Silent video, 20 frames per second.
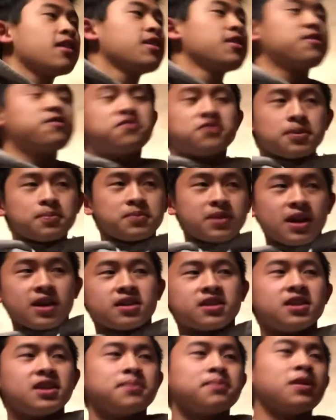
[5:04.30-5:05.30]
flip that
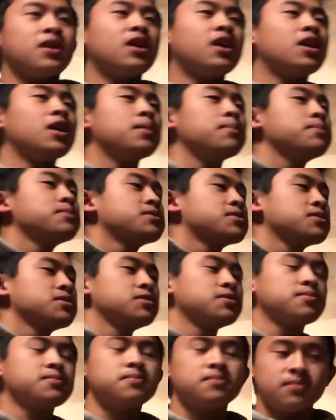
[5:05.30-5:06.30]
tip up so you
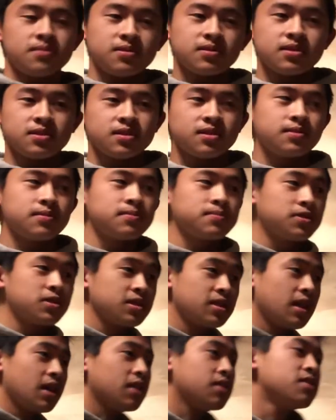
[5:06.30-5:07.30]
put
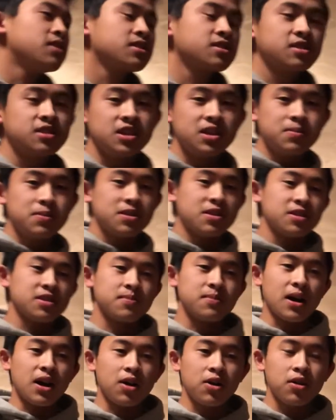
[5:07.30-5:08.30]
that hook deep in its
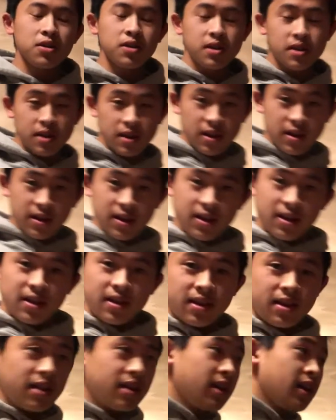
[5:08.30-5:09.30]
mouth,
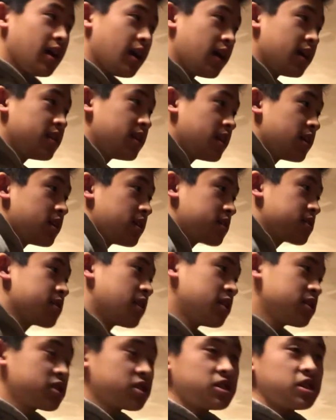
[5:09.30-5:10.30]
and then
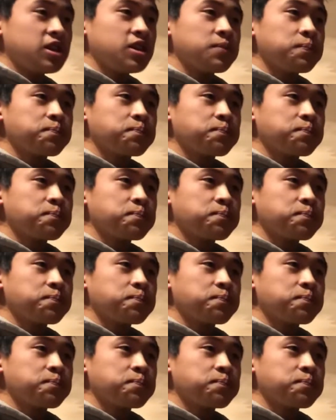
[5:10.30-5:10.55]
essentially,